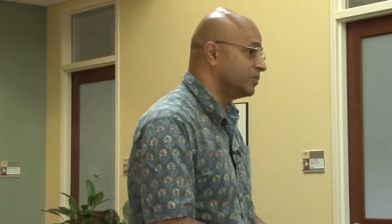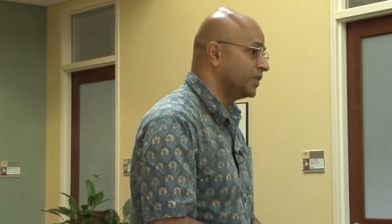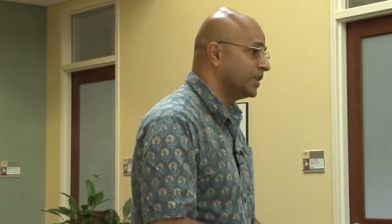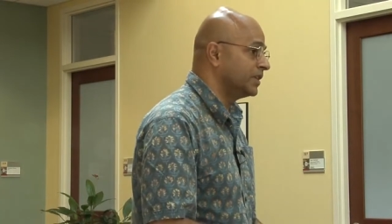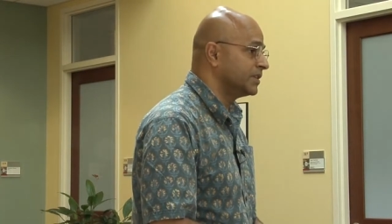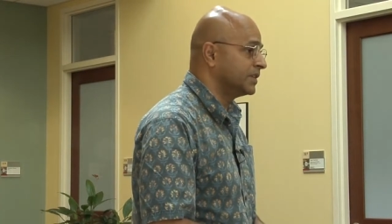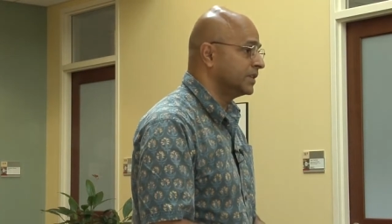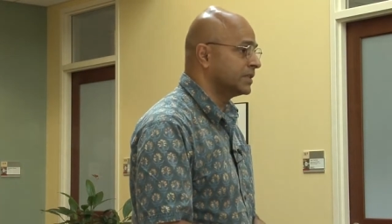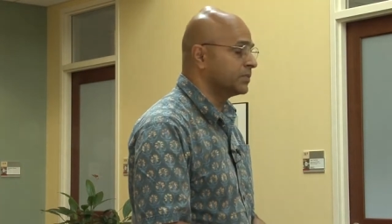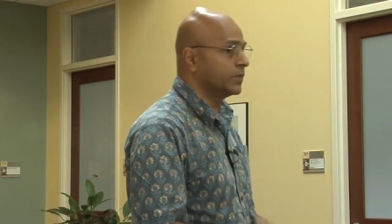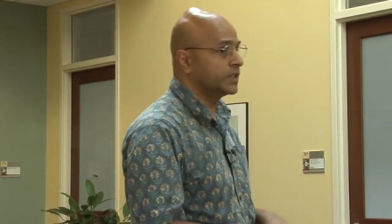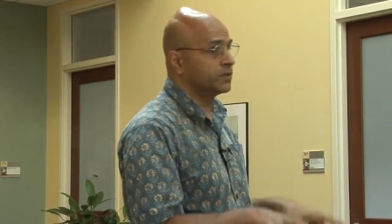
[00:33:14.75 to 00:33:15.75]
of
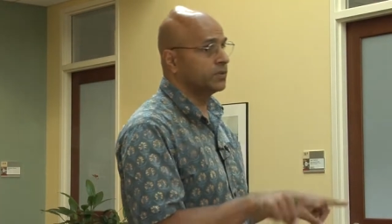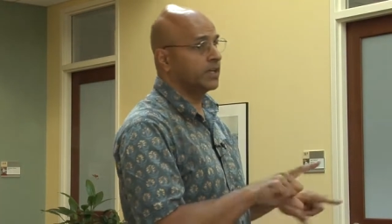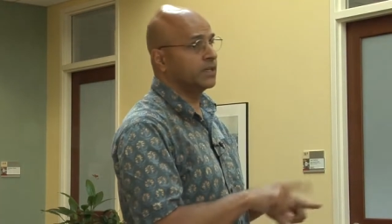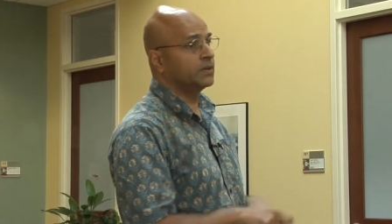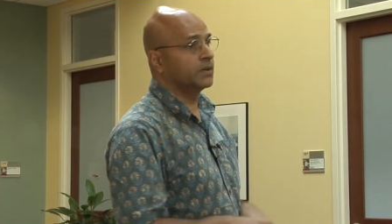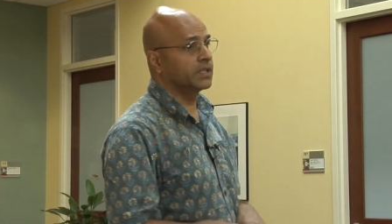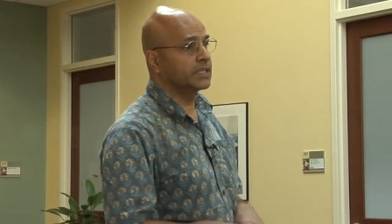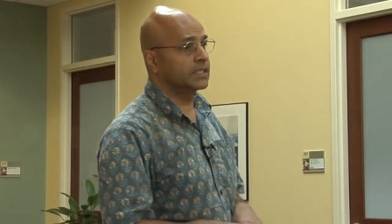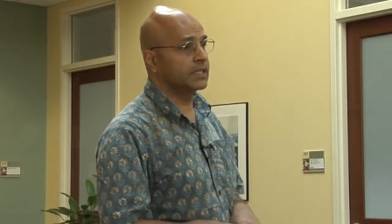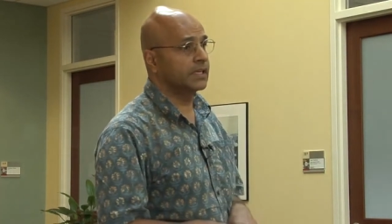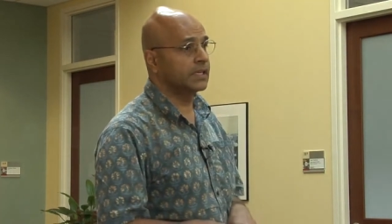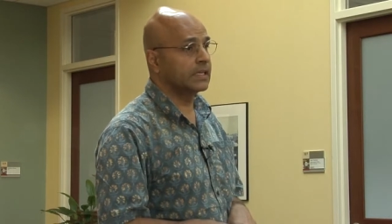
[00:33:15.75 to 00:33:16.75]
indices which you need to
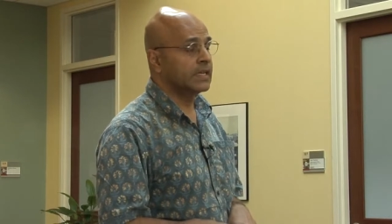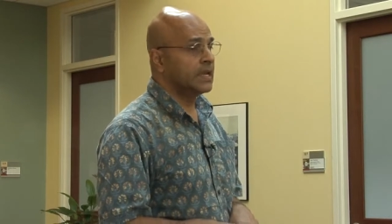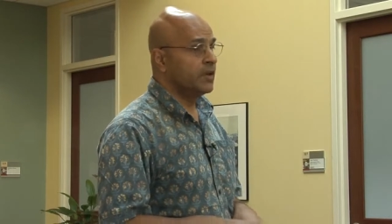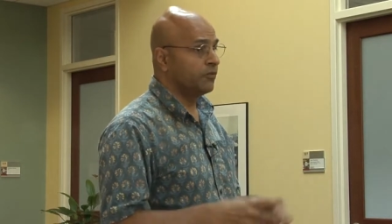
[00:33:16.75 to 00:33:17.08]
consider.